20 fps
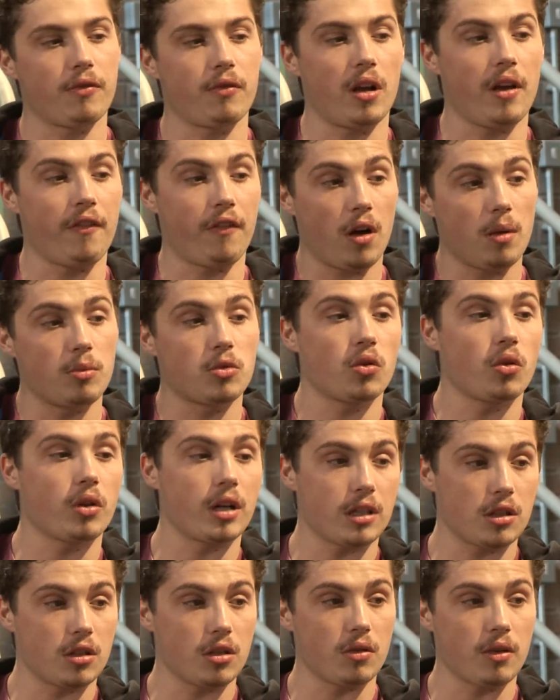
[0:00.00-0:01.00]
if I'm
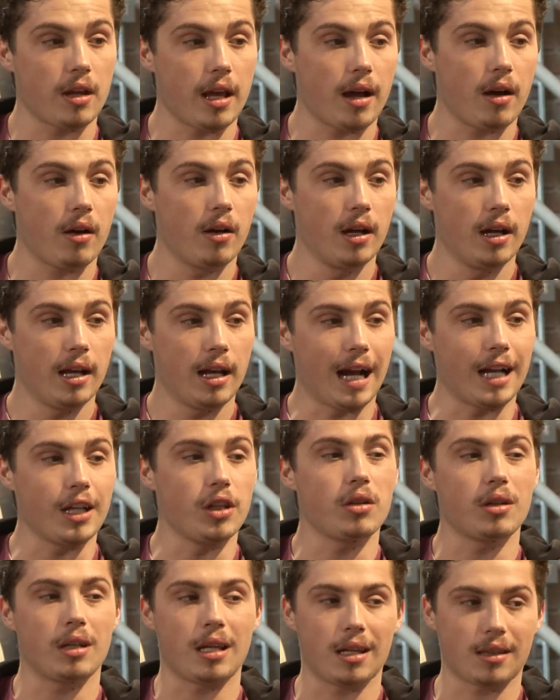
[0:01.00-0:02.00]
talking to you now
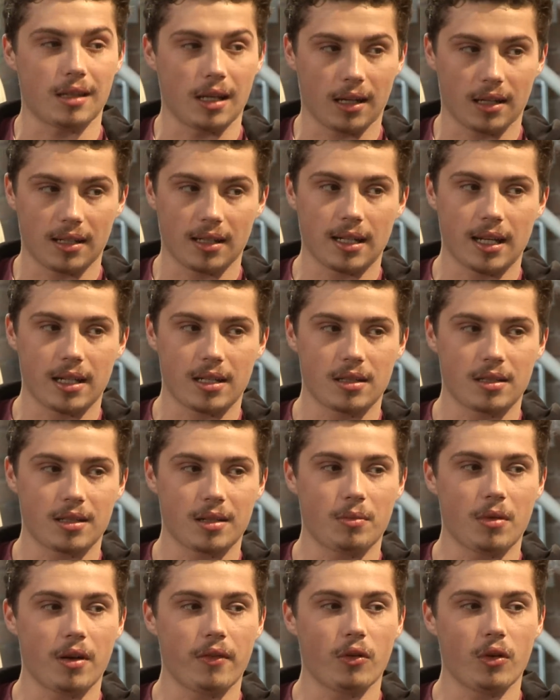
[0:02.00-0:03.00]
and you can hear the
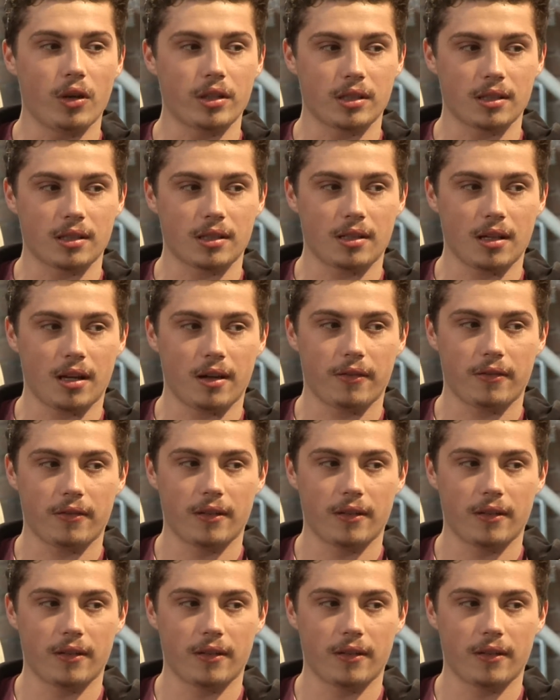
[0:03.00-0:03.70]
inclinations in my voice and stuff.